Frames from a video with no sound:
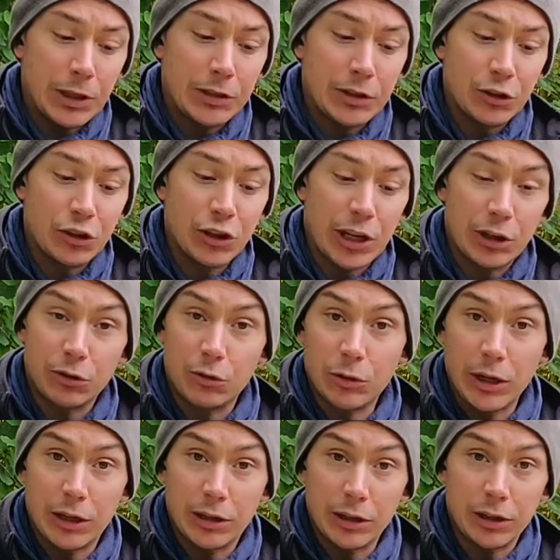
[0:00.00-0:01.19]
It's in shadow
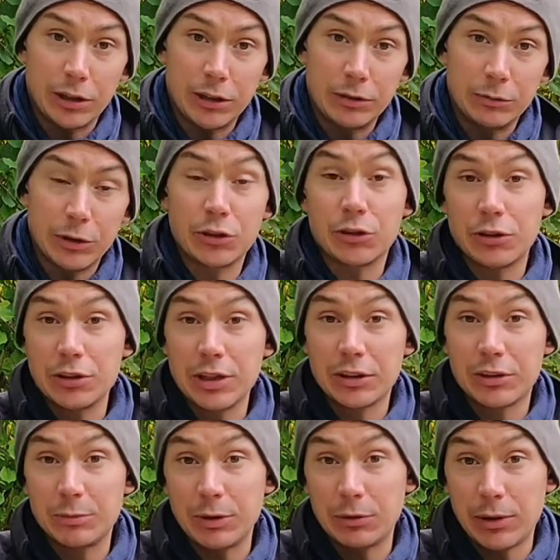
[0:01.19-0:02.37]
gray color, which turns
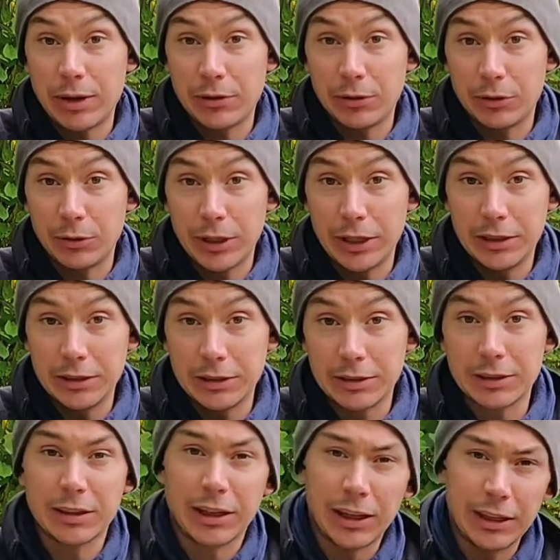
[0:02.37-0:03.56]
out to be rather green.
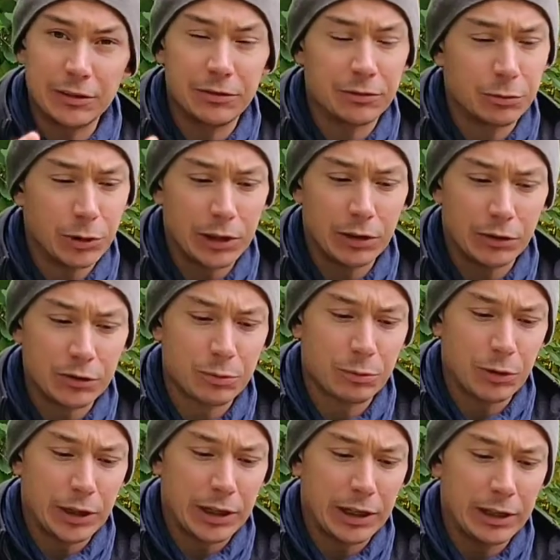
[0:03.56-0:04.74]
It's kind of what
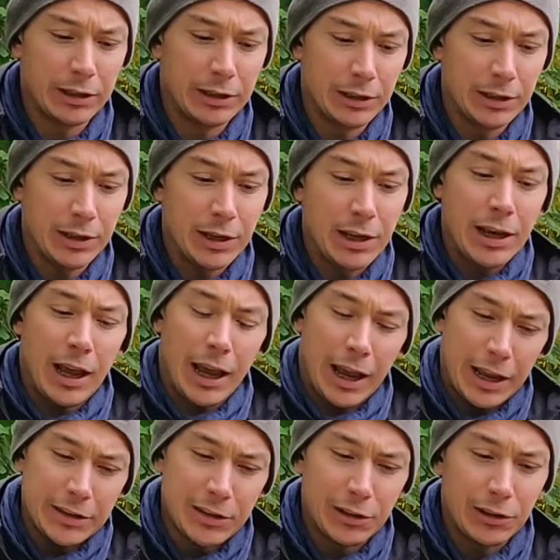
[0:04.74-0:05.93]
Osprey
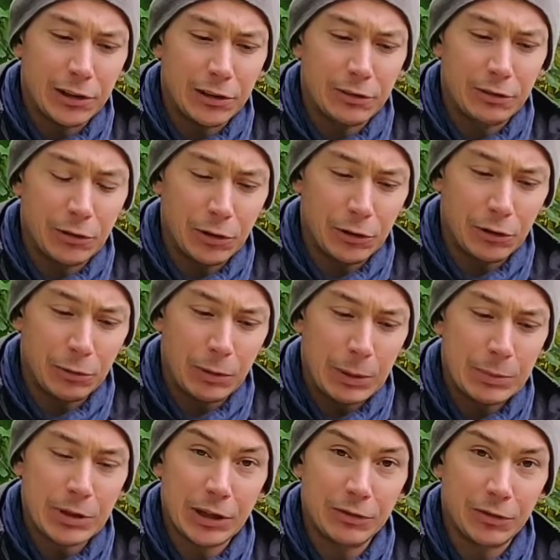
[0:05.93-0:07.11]
has a lot of. If you go on the
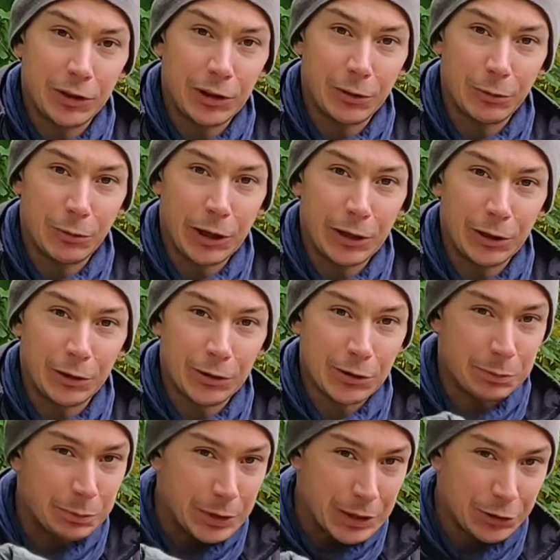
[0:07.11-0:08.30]
website, finding the right color is
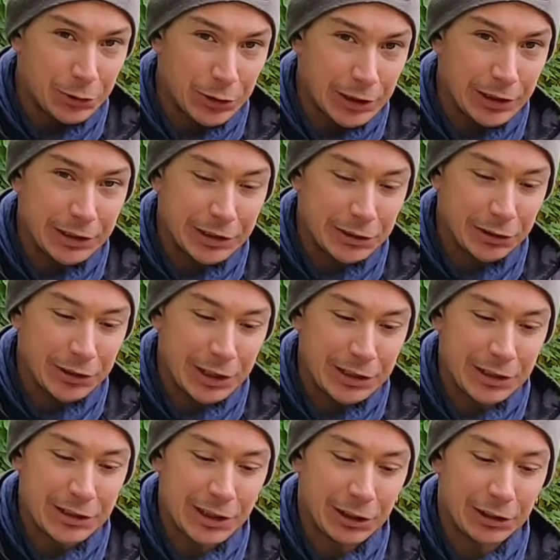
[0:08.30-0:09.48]
a bit tricky. It's not
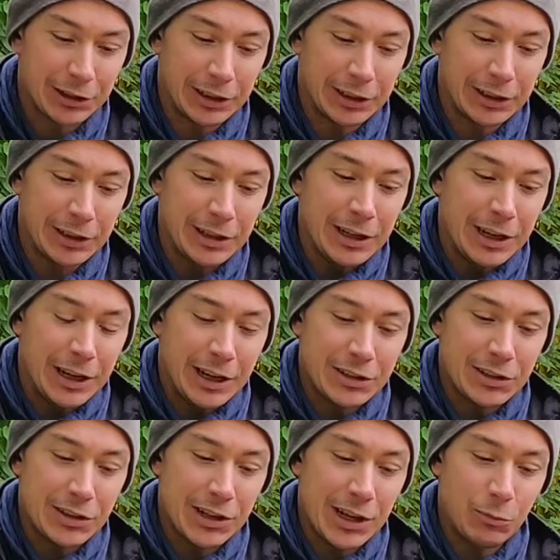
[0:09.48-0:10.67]
necessarily
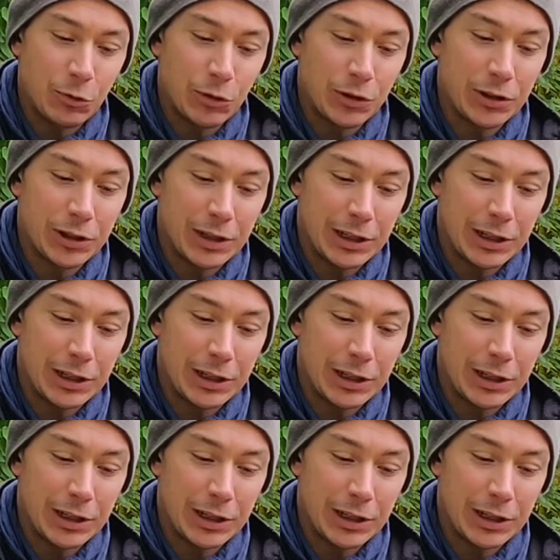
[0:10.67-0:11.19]
as the name would